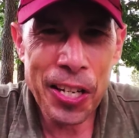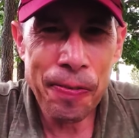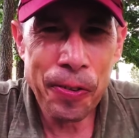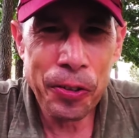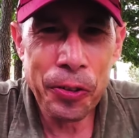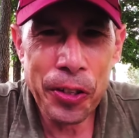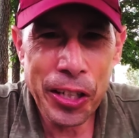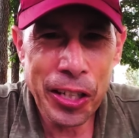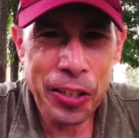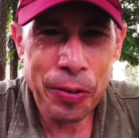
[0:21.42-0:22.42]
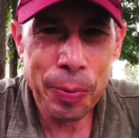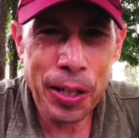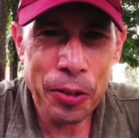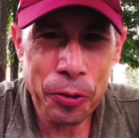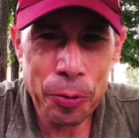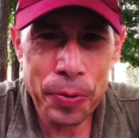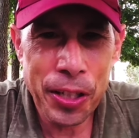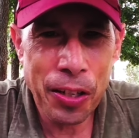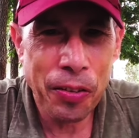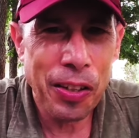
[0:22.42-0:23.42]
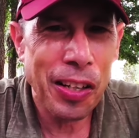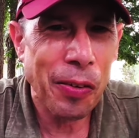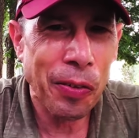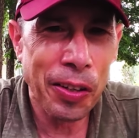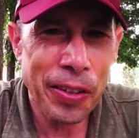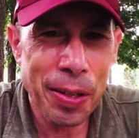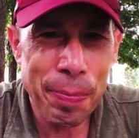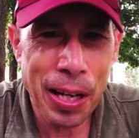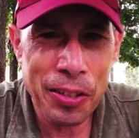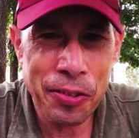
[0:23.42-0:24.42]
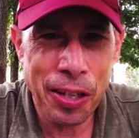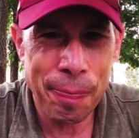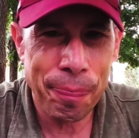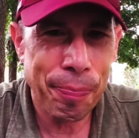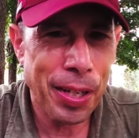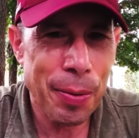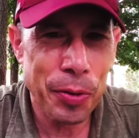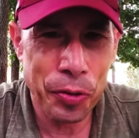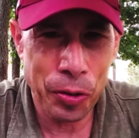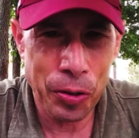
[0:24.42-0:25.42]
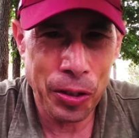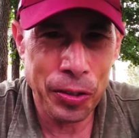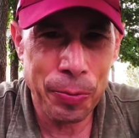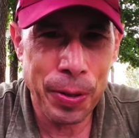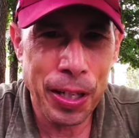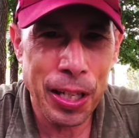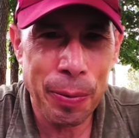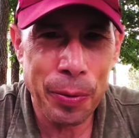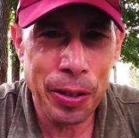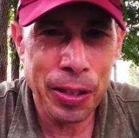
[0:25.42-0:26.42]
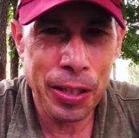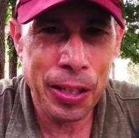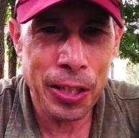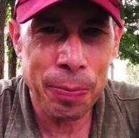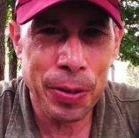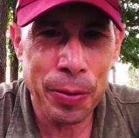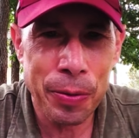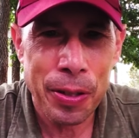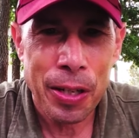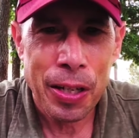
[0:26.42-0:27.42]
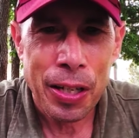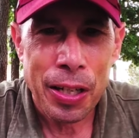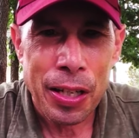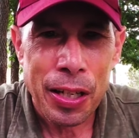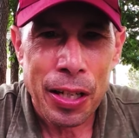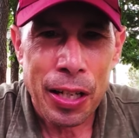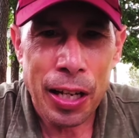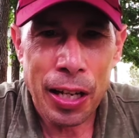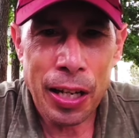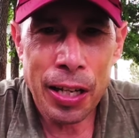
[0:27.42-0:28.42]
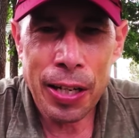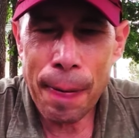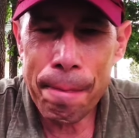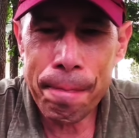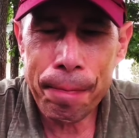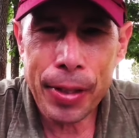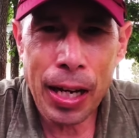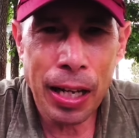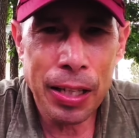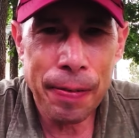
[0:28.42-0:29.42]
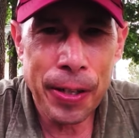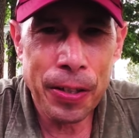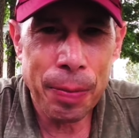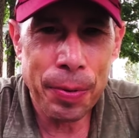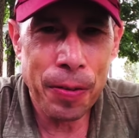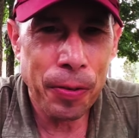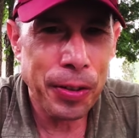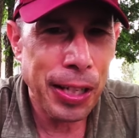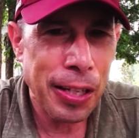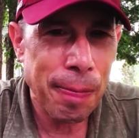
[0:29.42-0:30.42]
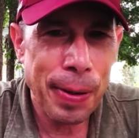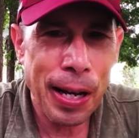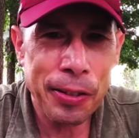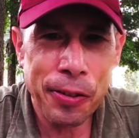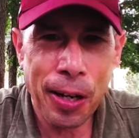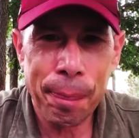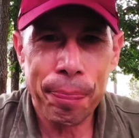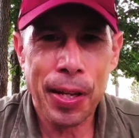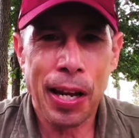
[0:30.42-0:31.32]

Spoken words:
Thank you for tuning in to my YouTube channel, Living in Bastrop. My name is Zoran Smake. I'm with EXP, and I live here in the beautiful town of Bastrop.